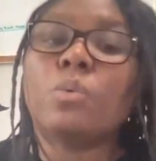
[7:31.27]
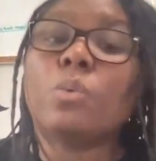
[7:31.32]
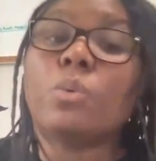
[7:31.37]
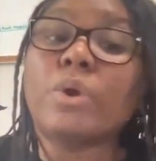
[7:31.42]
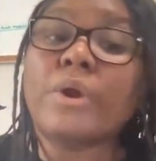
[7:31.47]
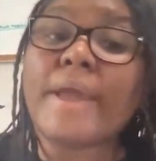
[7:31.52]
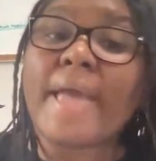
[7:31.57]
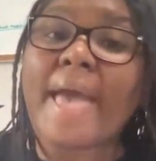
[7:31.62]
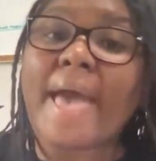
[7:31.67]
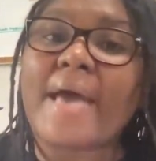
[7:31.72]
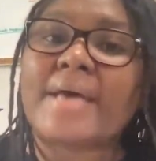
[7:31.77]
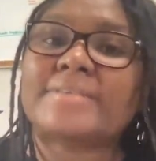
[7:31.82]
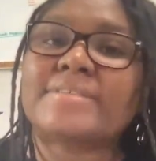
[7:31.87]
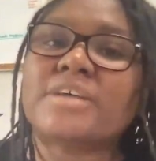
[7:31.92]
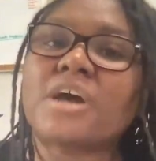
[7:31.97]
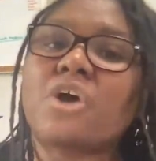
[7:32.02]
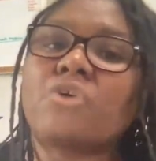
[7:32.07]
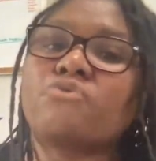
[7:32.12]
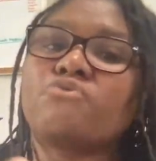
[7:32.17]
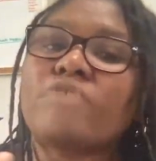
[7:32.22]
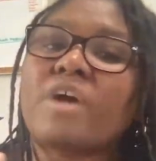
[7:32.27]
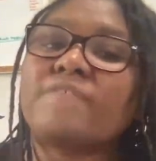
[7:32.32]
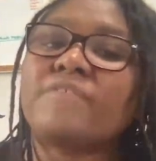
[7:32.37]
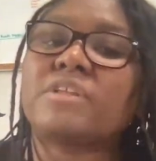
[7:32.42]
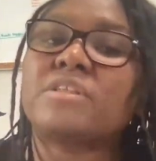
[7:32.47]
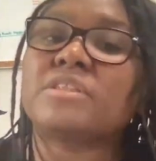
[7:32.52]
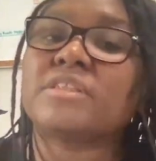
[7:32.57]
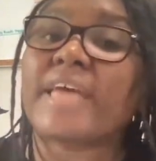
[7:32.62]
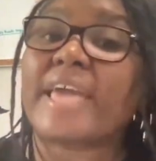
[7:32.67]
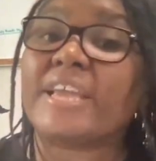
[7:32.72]
Whereas a
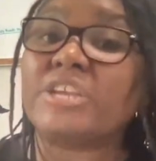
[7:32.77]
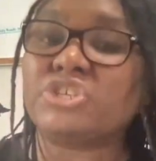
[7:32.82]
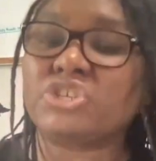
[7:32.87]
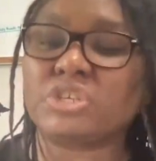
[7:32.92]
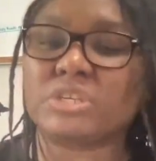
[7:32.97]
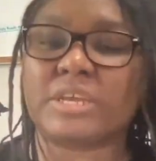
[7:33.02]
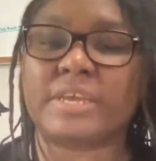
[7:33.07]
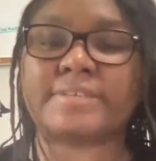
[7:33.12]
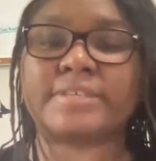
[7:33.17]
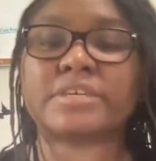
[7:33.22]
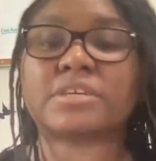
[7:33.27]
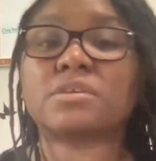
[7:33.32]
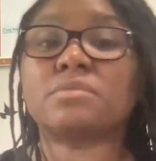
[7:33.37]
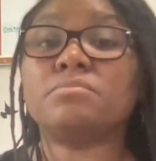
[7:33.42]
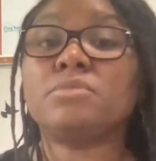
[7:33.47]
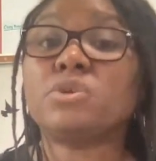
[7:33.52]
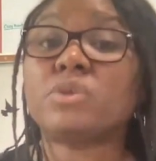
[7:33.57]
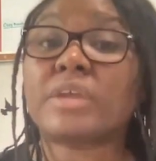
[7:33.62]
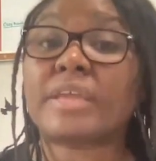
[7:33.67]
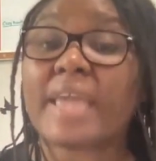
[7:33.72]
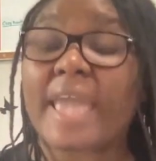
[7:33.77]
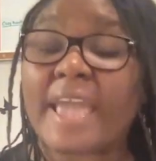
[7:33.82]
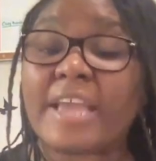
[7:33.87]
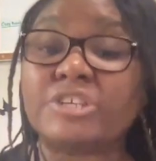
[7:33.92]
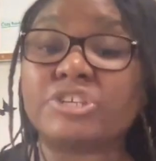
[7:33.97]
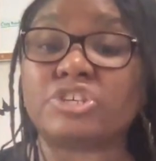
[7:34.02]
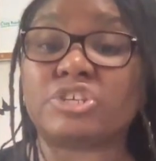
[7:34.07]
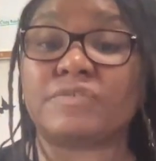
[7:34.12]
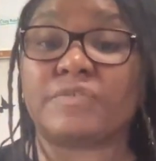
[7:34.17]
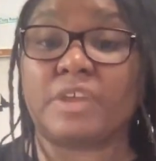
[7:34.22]
revelation is a
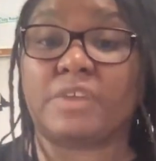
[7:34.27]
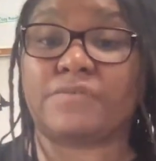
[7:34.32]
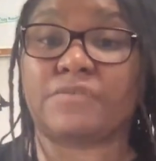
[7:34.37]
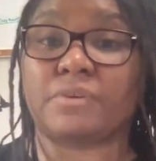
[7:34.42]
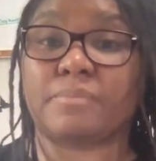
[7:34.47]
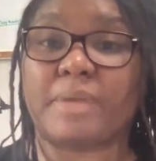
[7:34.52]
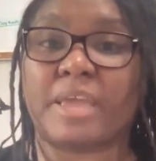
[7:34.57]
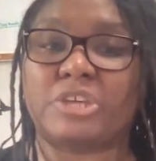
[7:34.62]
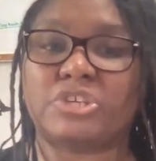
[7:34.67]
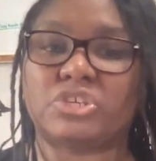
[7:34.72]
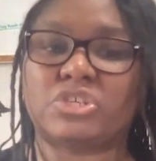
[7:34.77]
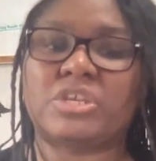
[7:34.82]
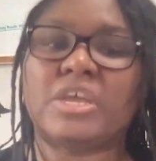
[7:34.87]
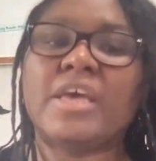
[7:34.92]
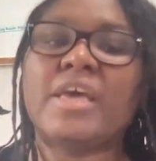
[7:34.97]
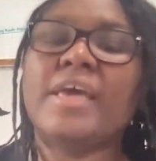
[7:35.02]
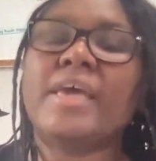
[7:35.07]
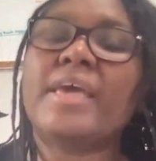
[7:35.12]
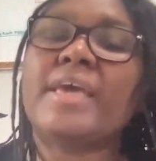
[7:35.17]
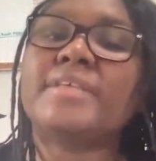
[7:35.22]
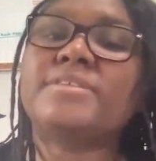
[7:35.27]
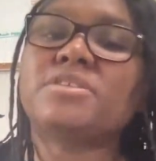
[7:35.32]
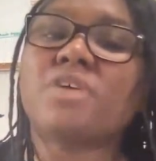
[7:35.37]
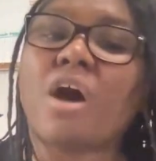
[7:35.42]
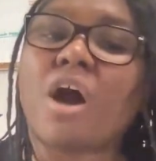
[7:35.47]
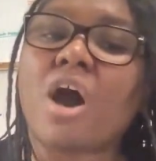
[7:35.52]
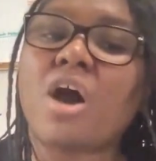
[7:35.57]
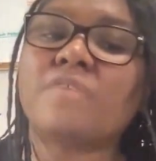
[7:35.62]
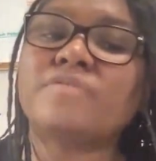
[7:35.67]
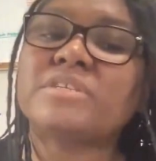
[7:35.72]
communication of information. It's
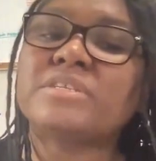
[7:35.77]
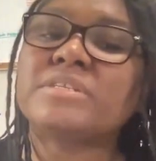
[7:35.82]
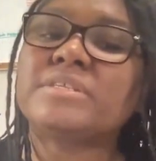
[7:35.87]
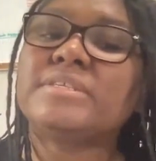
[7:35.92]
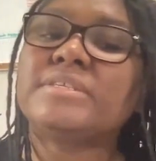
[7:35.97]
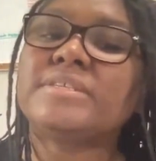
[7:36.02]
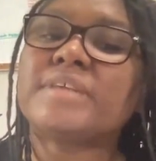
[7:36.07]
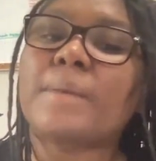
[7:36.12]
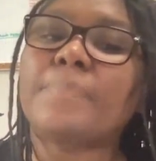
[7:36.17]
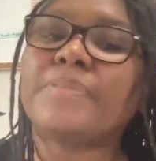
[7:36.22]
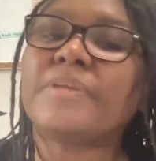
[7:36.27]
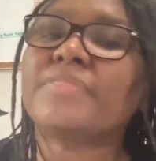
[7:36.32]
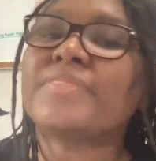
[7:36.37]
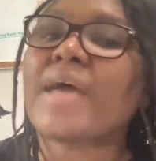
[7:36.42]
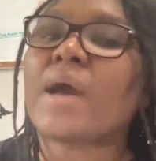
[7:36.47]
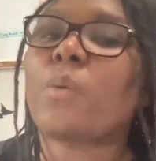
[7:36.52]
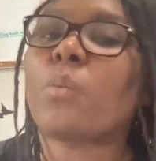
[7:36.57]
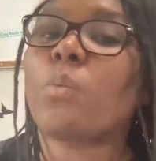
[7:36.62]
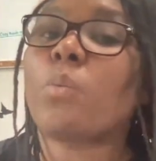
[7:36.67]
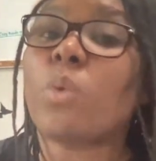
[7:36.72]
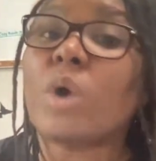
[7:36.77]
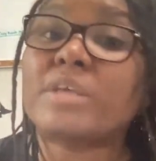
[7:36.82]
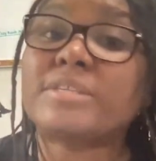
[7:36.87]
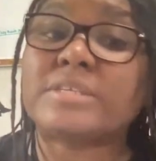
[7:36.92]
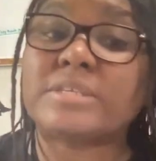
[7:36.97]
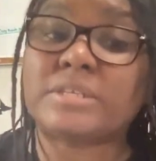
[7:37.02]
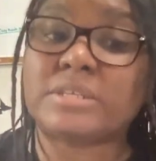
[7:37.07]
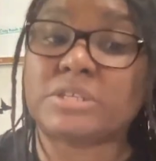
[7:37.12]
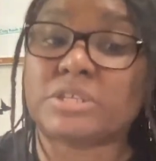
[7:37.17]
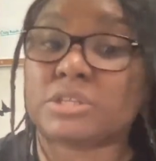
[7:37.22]
often something that
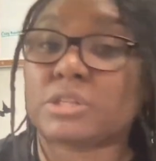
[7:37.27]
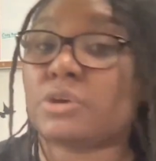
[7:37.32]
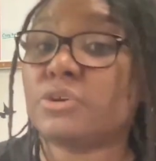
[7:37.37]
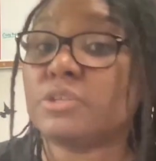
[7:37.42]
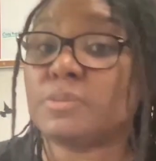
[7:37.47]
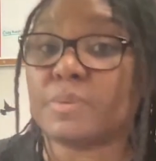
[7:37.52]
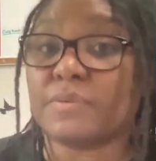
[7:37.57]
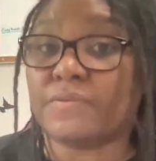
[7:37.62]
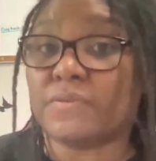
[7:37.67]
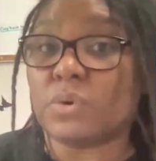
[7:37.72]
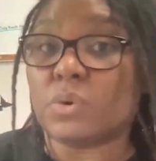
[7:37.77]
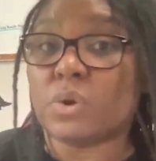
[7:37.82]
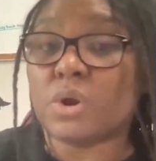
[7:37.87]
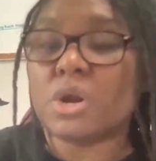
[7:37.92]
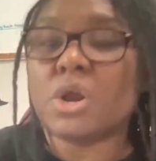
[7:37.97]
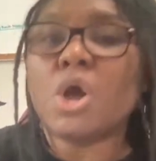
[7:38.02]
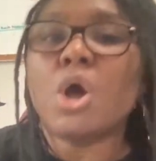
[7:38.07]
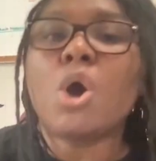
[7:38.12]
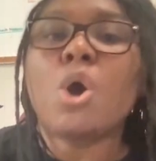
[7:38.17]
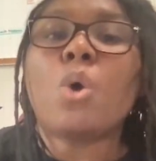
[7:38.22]
wasn't disclosed before.